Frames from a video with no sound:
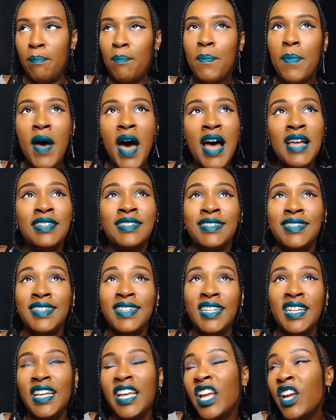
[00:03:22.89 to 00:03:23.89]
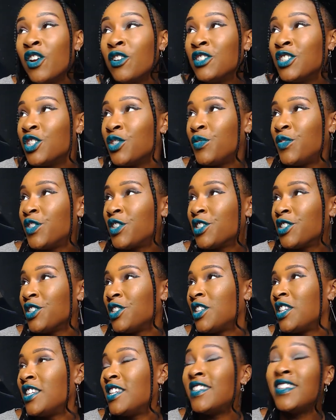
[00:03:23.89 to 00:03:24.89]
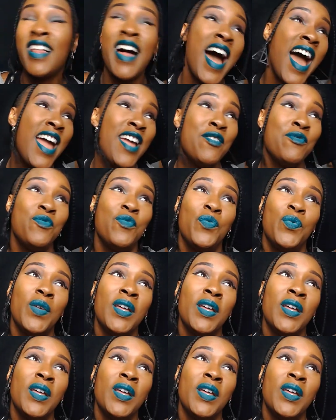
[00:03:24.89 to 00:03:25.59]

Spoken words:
best years of your life,